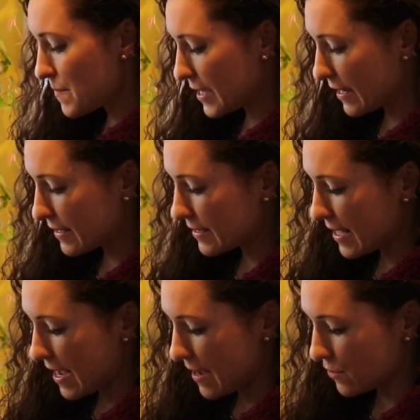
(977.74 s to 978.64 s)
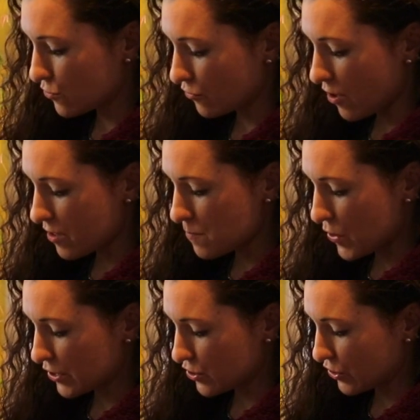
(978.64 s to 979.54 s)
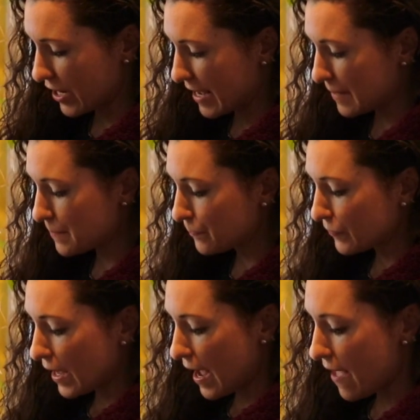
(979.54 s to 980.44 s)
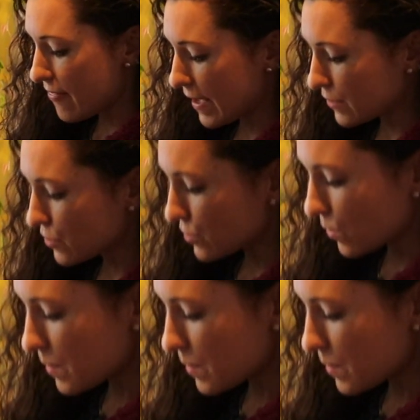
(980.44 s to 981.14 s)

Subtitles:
because they draw the moisture in, and that is so